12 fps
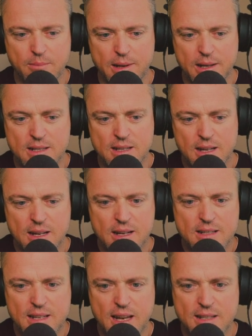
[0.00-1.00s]
But
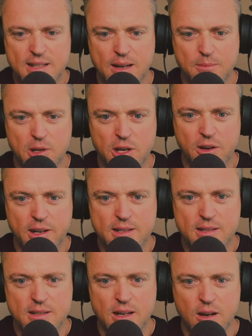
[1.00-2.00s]
Stacie, I'm
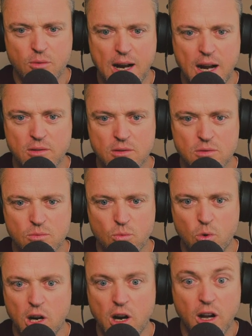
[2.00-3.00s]
curious around
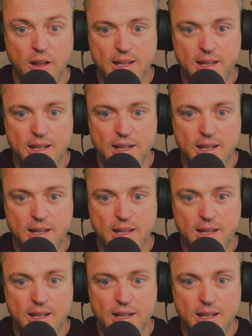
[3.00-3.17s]
what are